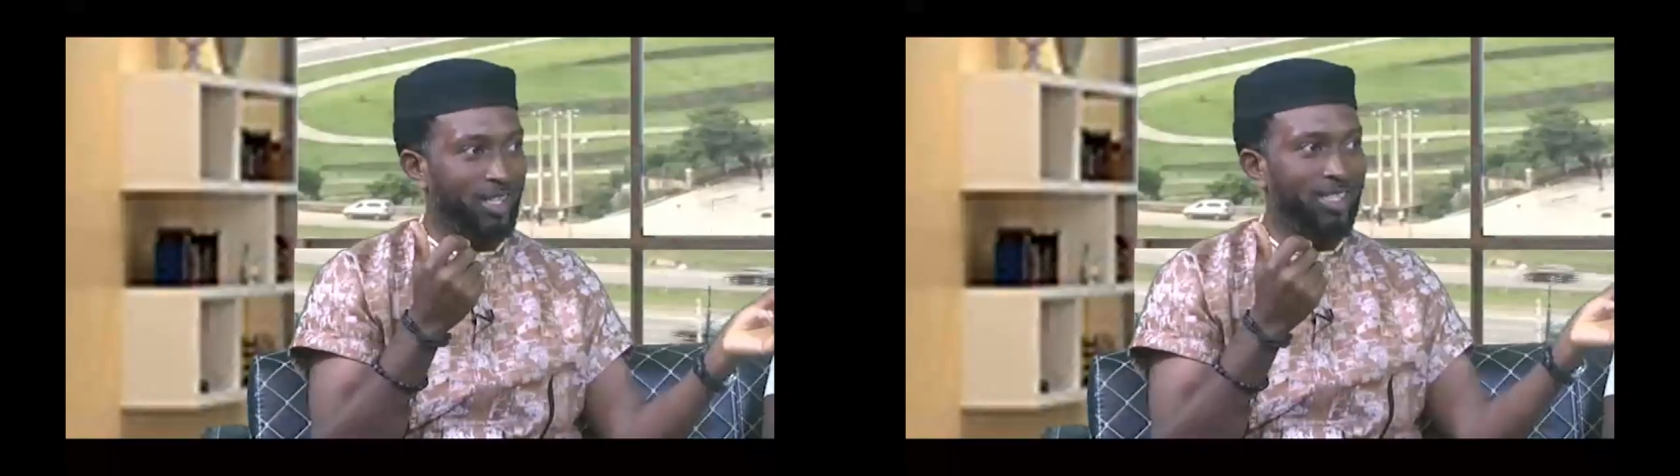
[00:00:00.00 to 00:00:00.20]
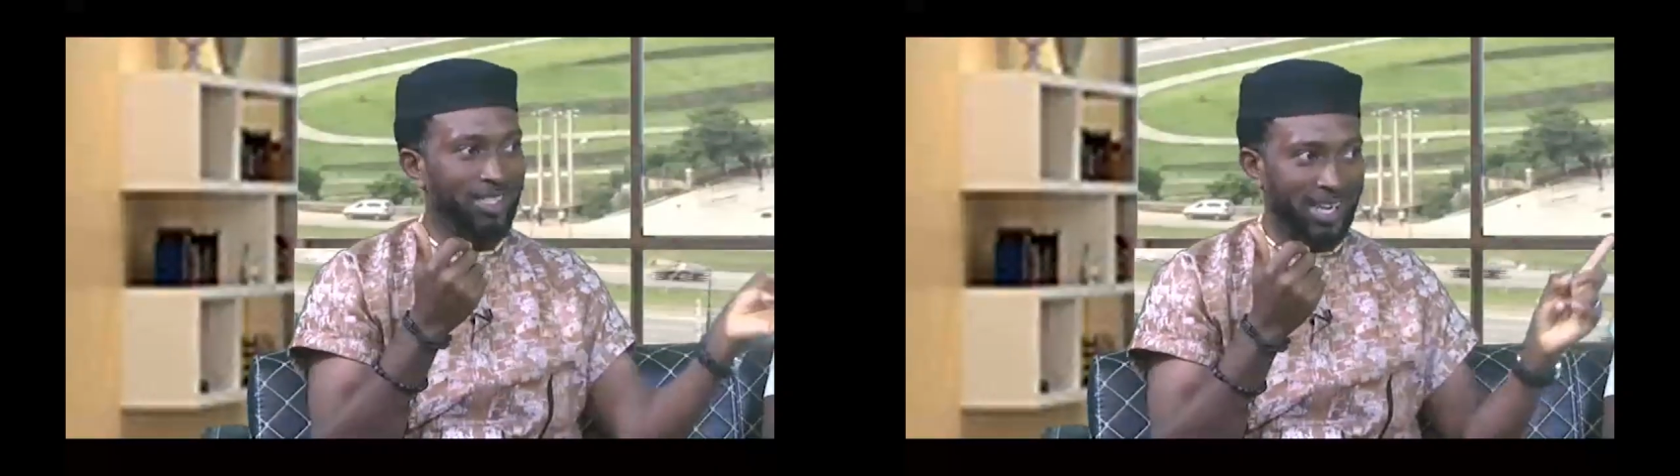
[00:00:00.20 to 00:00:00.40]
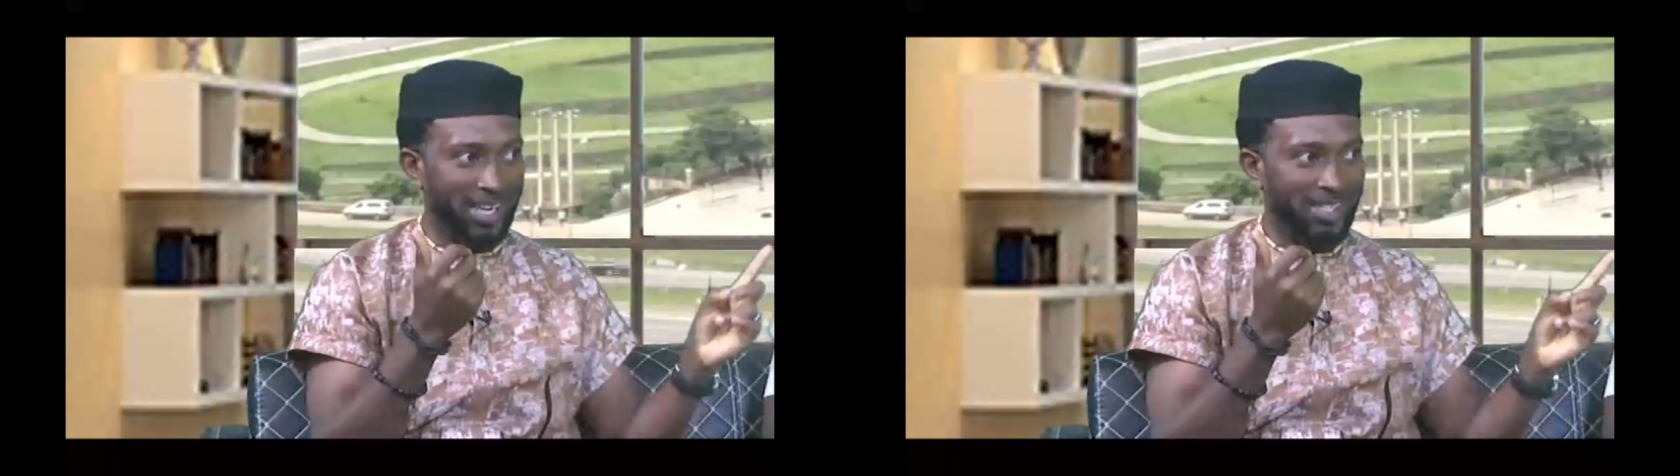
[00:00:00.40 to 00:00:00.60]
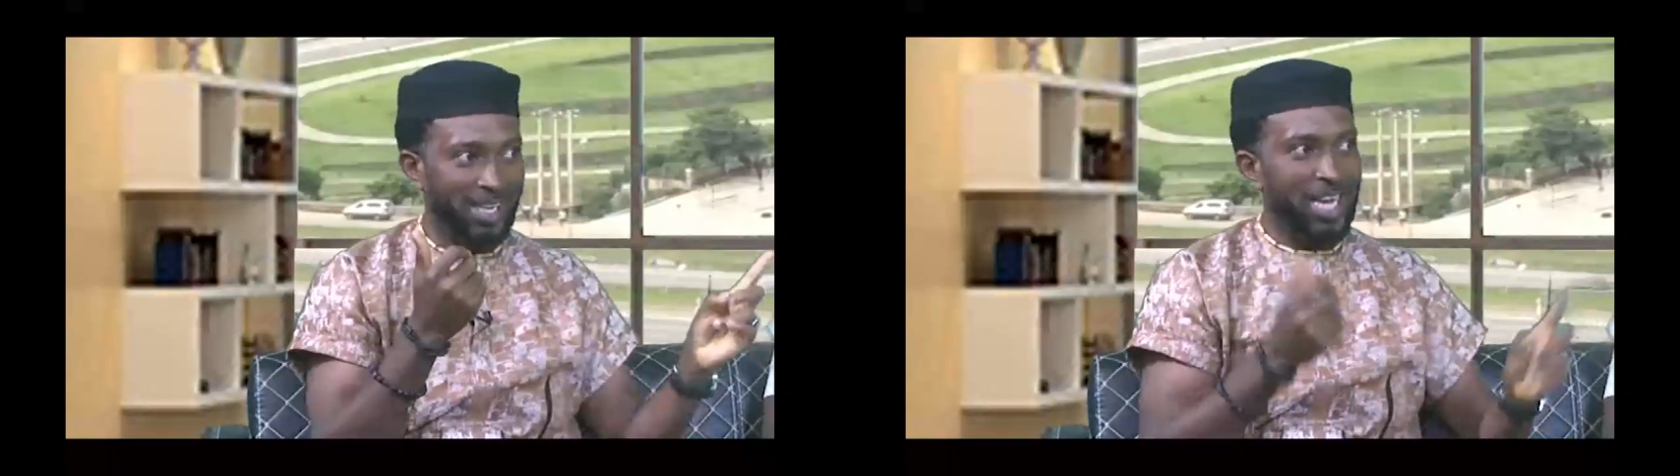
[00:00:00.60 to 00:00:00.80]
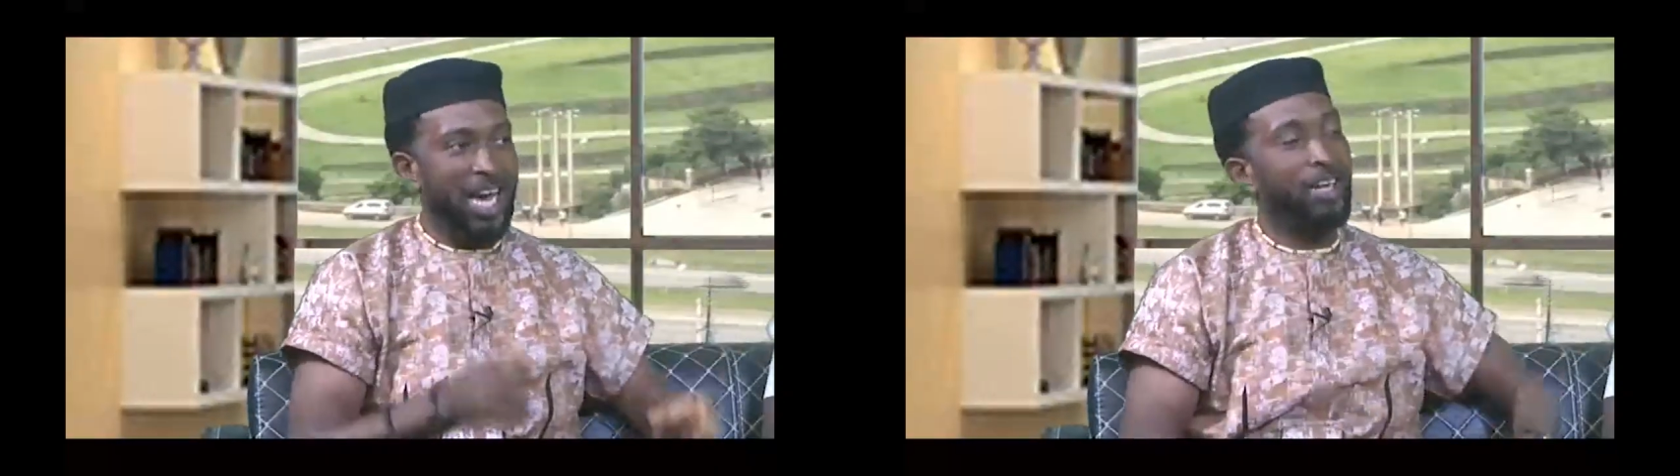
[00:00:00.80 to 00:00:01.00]
says,
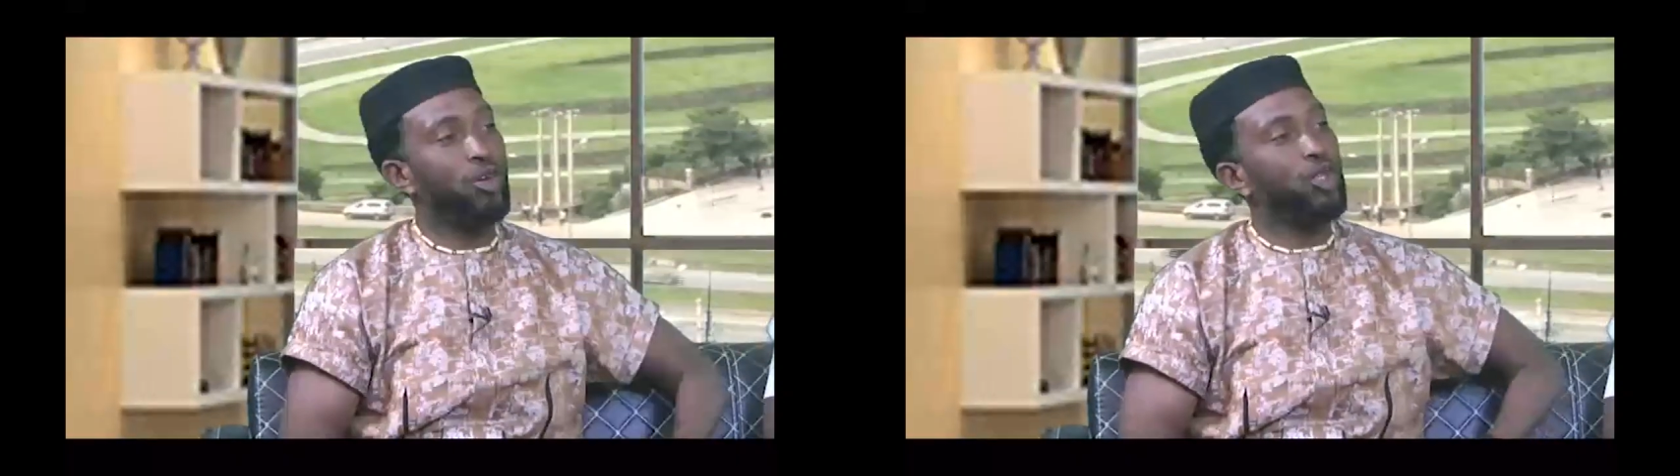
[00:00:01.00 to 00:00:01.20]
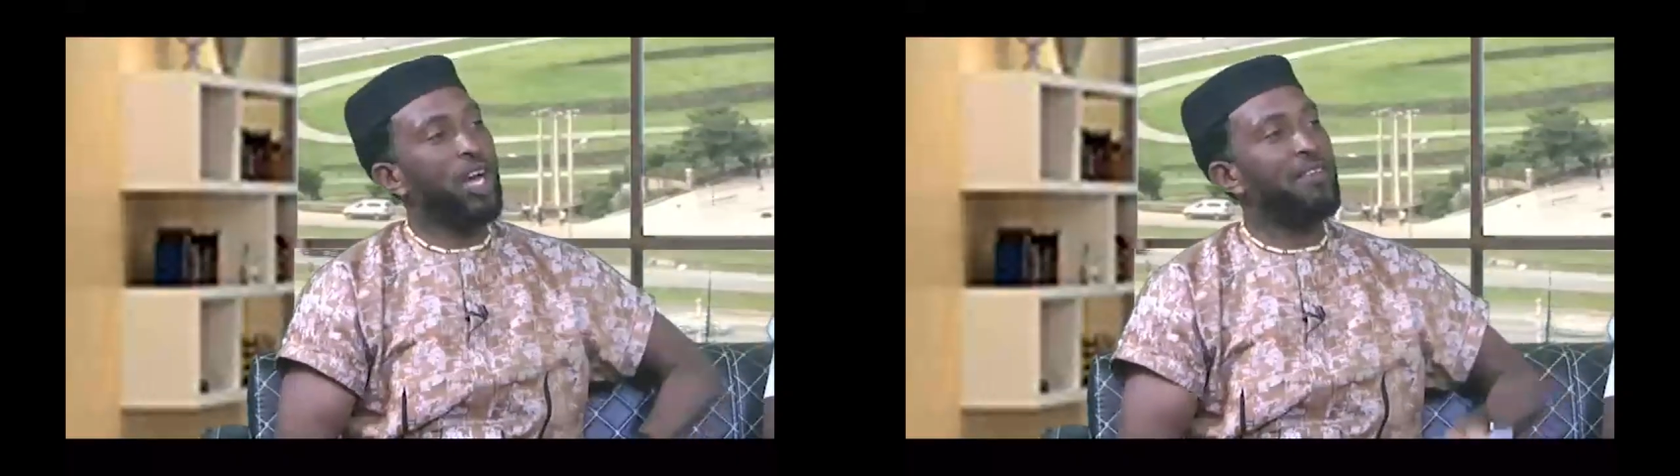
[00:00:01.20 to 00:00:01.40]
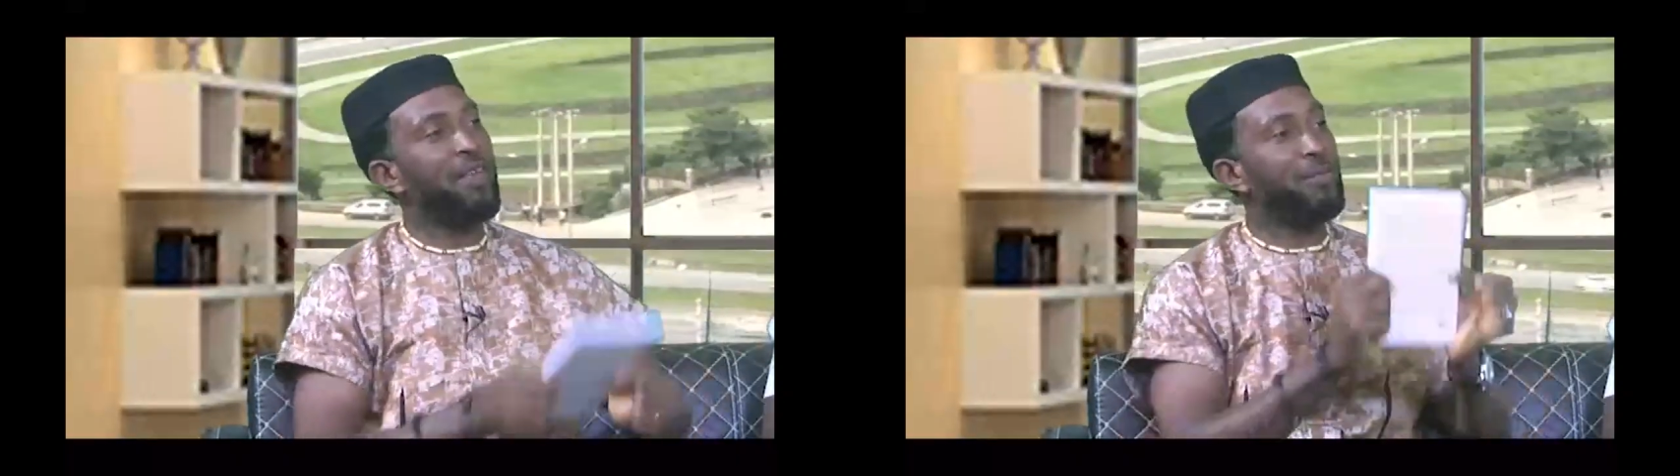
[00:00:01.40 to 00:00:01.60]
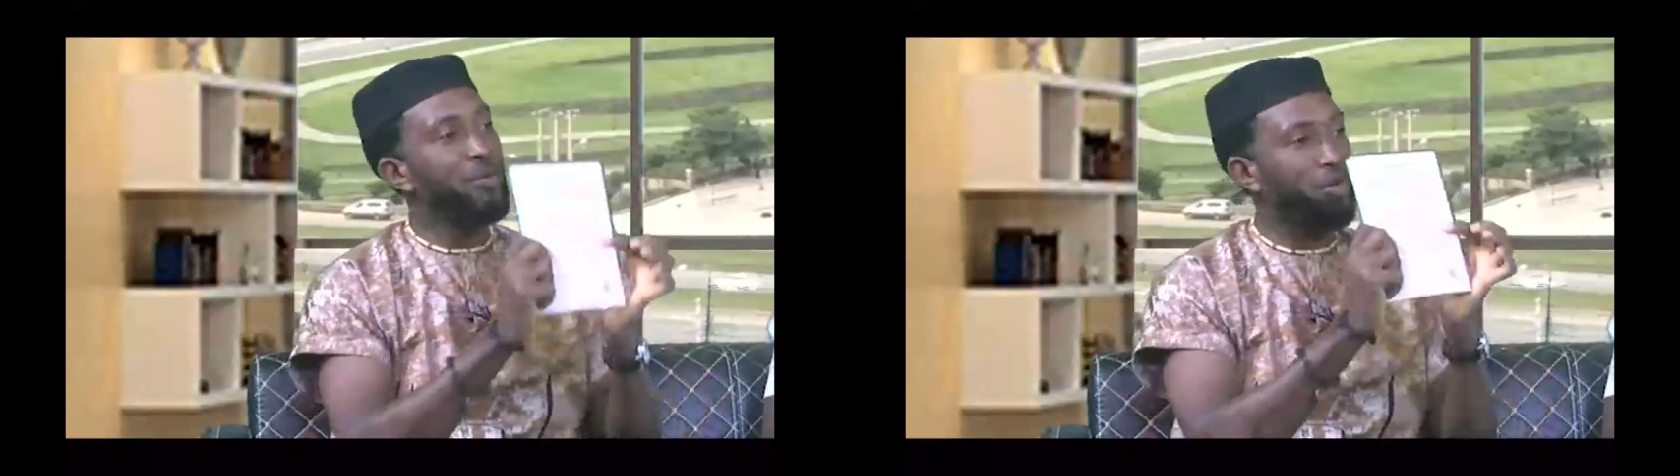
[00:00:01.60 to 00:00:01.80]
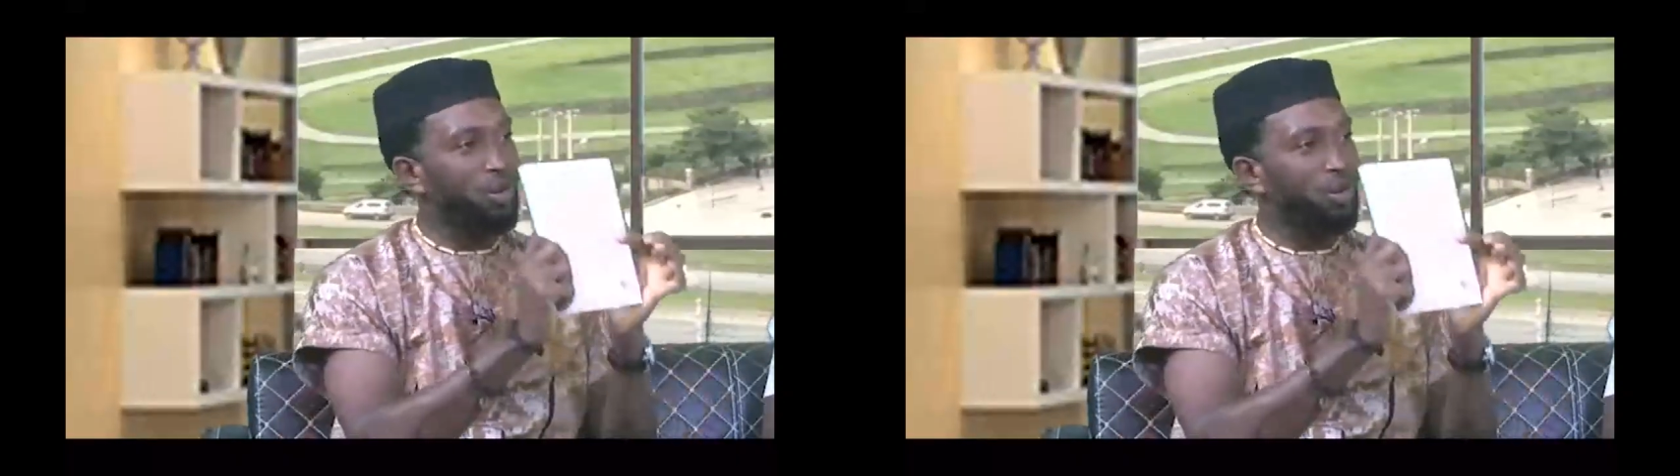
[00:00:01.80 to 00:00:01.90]
and they also have a book